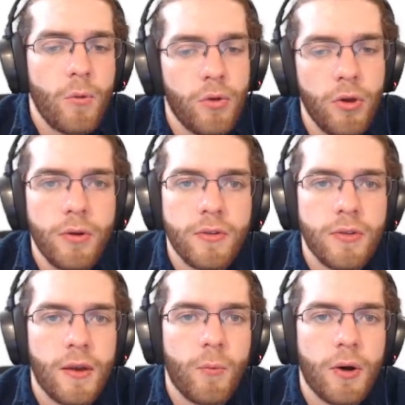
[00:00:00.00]
Well, notice
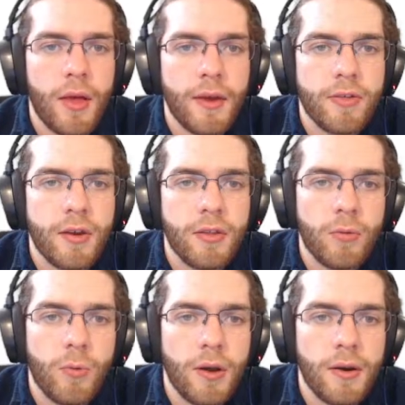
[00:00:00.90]
that, well, I set it
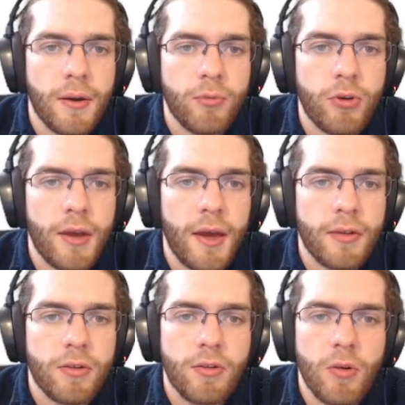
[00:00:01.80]
to 1 and I'm trying to
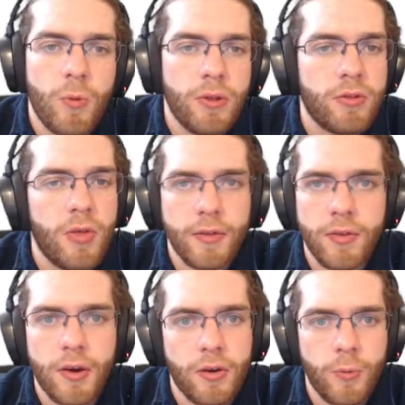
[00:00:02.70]
access a 1, so
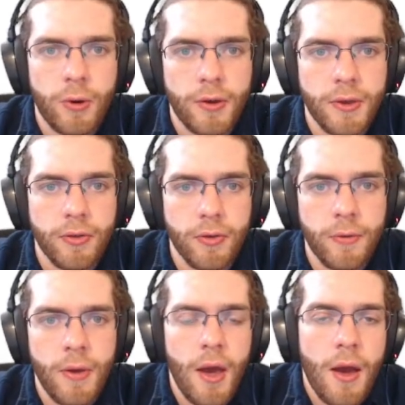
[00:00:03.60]
that's not going to work either.
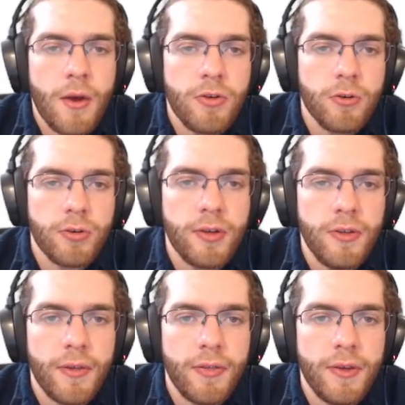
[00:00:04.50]
So you'll
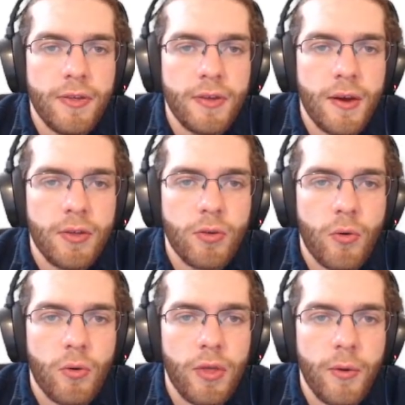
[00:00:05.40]
see that these guys
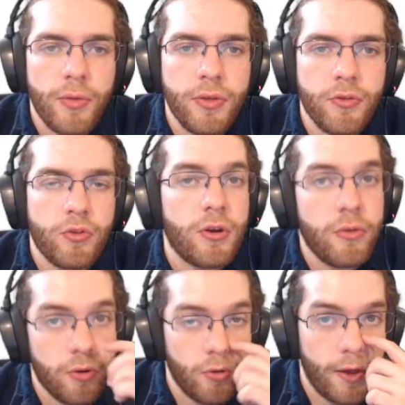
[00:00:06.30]
correlate with each other
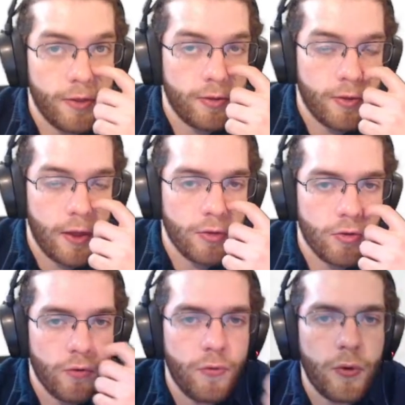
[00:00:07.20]
in their lengths and
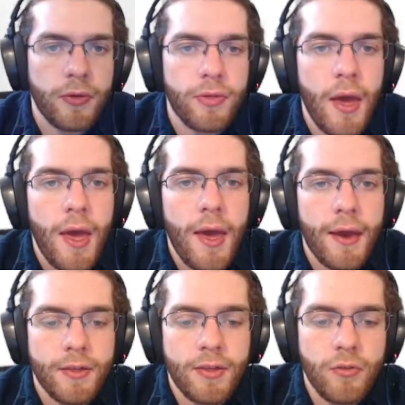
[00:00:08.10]
so forth.
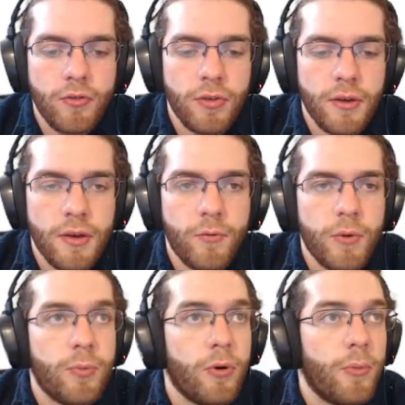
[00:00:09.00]
And essentially, if
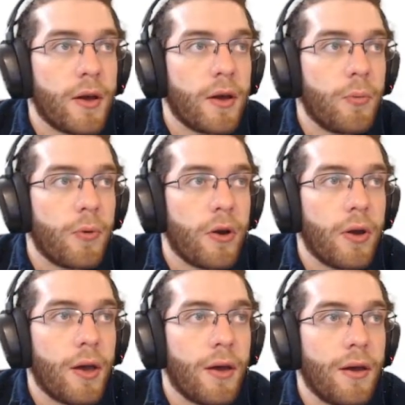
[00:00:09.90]
we pull back up
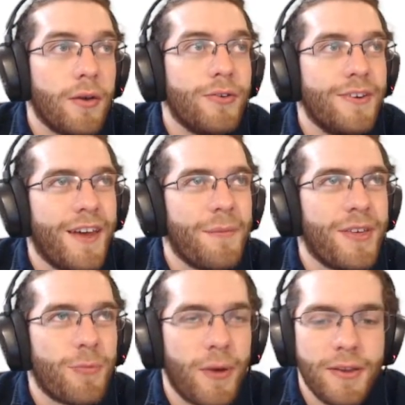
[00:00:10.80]
our good
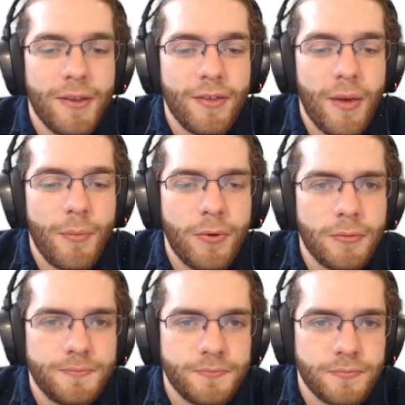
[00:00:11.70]
MS Paint
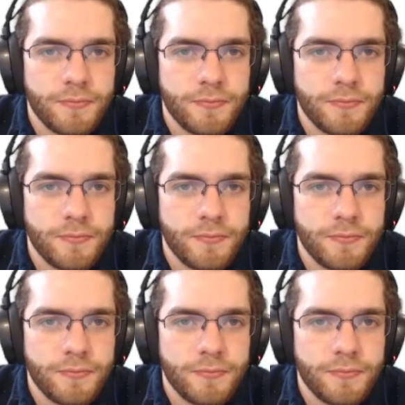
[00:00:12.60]
example,